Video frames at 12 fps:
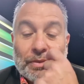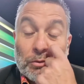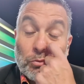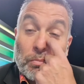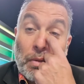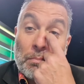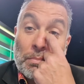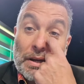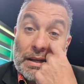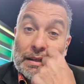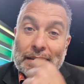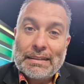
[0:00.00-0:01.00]

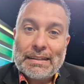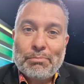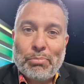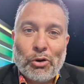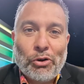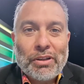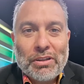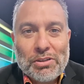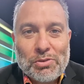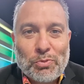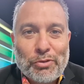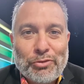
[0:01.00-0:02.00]
Remember the
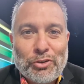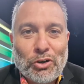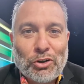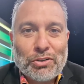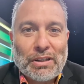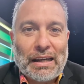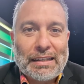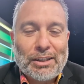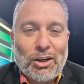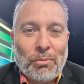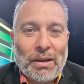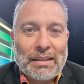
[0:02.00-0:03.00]
points. We've got
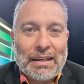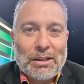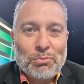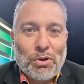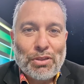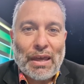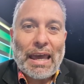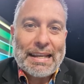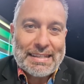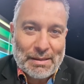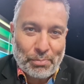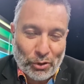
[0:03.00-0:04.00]
Atletico Madrid with
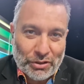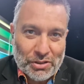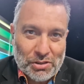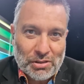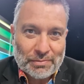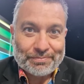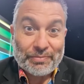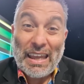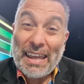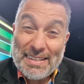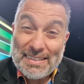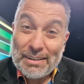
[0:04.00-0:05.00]
80 points.
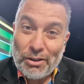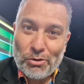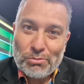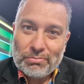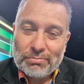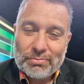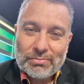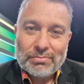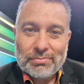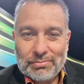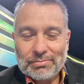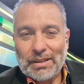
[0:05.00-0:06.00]
80, though.
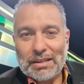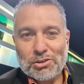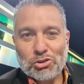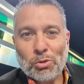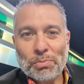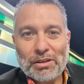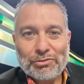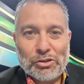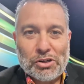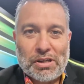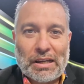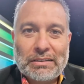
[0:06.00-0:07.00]
Let's stop there for
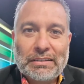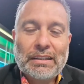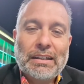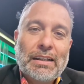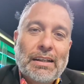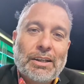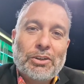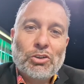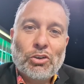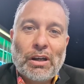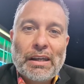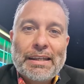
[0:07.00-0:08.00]
a second.
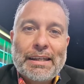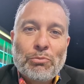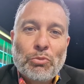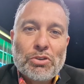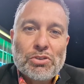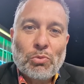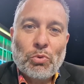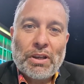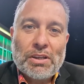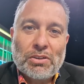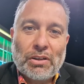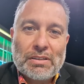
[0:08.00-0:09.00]
Not a league in which the
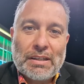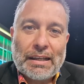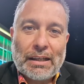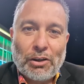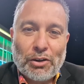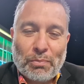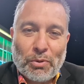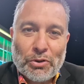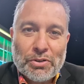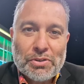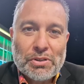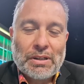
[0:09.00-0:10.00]
winner is going to take a lot of
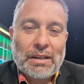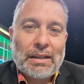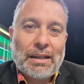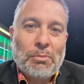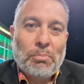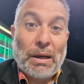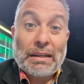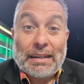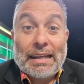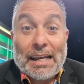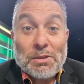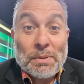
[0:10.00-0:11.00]
points, but
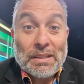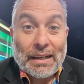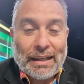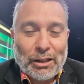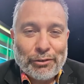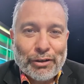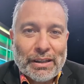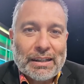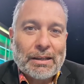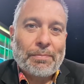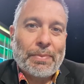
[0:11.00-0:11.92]
it has been that kind of league.